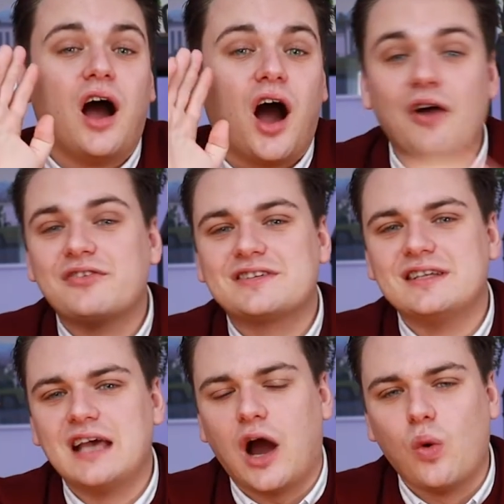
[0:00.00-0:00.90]

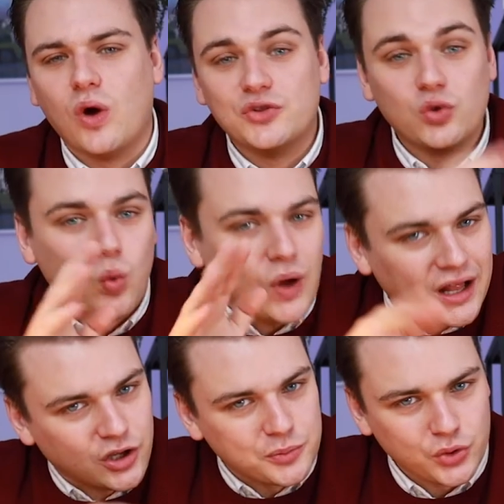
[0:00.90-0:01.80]
obviously, I want to
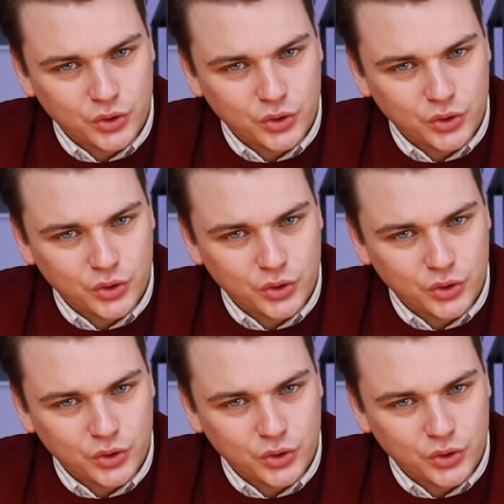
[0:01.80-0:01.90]
welcome